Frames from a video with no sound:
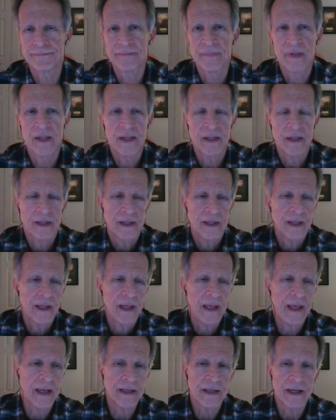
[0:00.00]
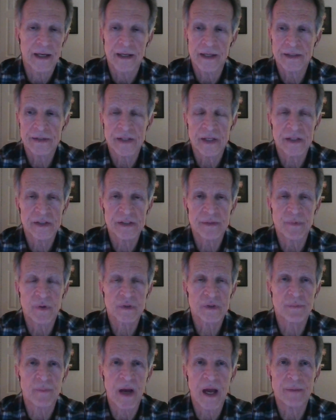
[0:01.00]
and uh, it's it's the
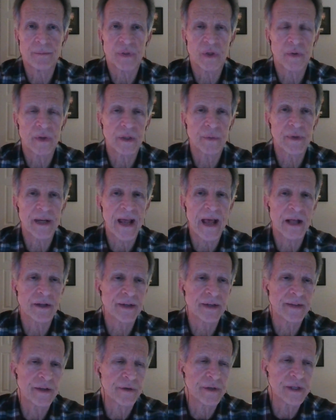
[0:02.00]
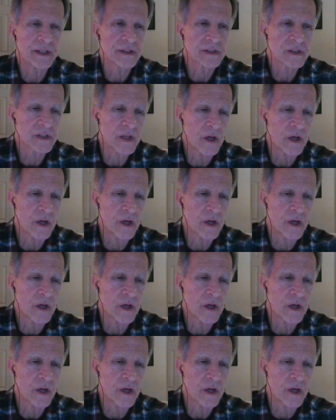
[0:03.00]
most mind-blowing reality there is.